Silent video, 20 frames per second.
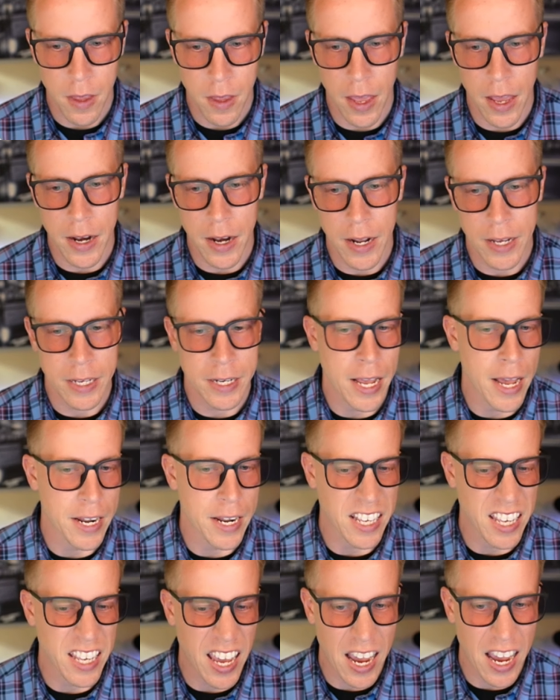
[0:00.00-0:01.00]
And I can add
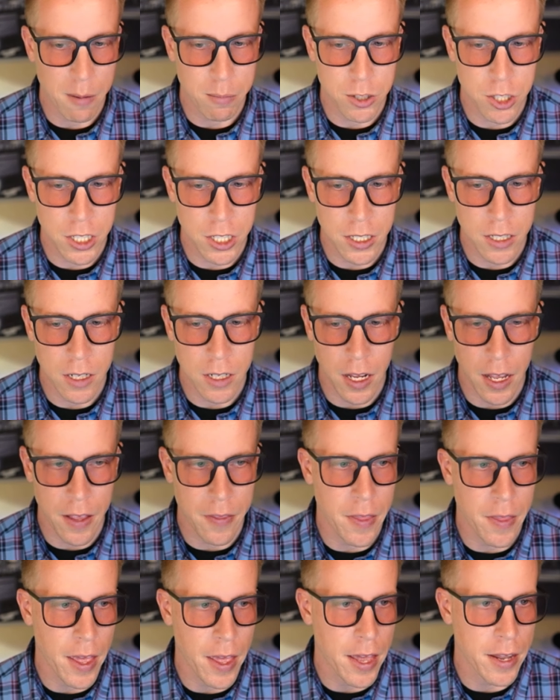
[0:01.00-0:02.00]
a caption,
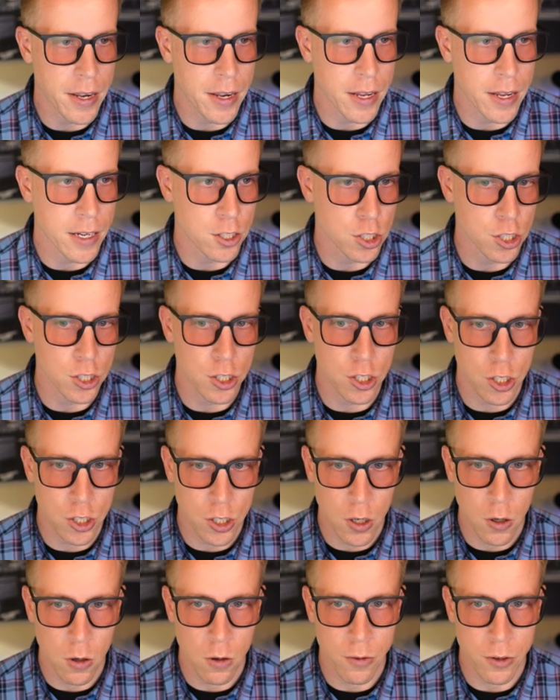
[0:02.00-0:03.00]
and then it should
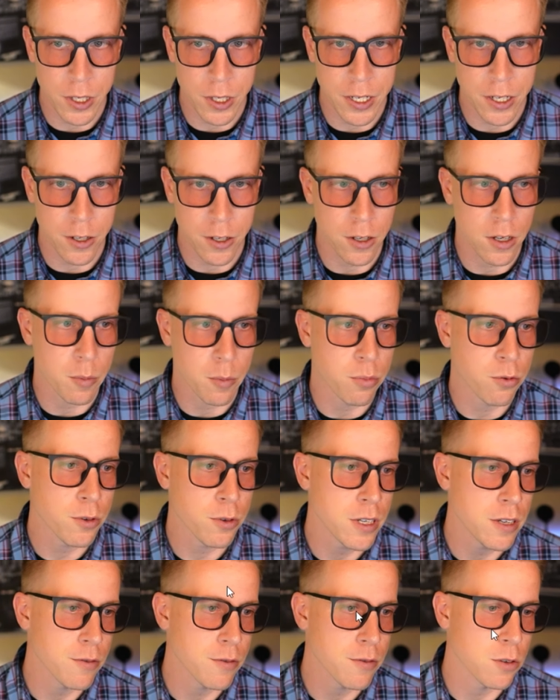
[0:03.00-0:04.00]
show over here a
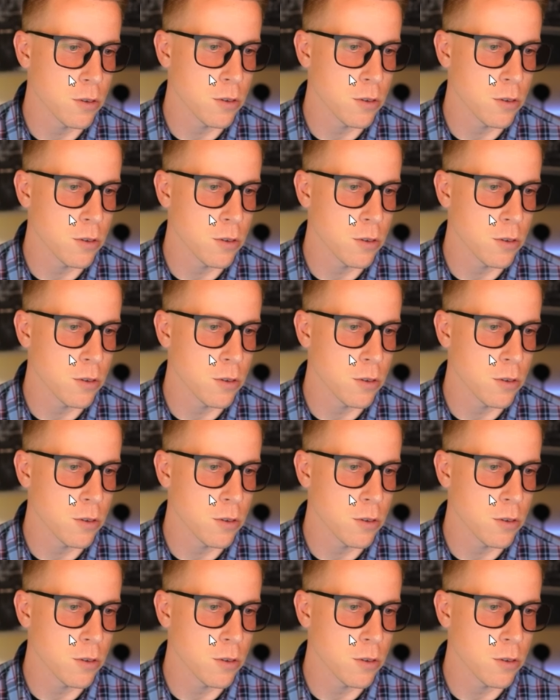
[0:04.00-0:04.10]
preview